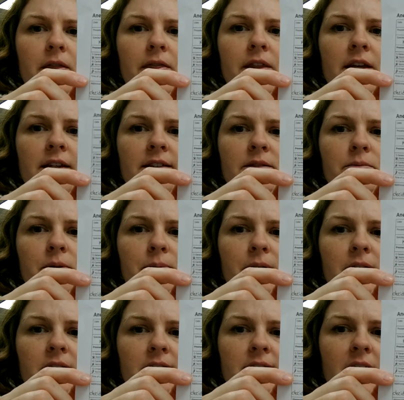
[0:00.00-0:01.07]
This, we
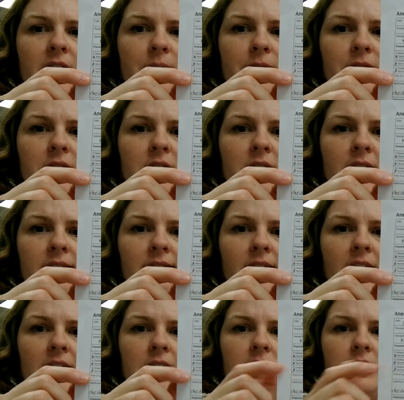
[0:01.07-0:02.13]
put the time that they last
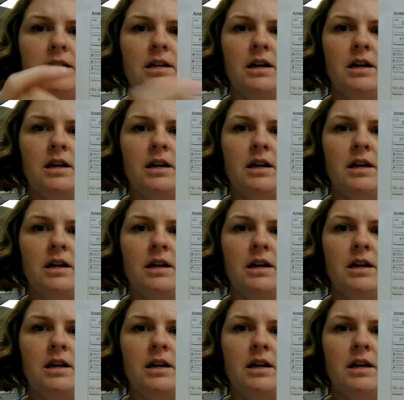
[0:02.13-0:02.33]
ate.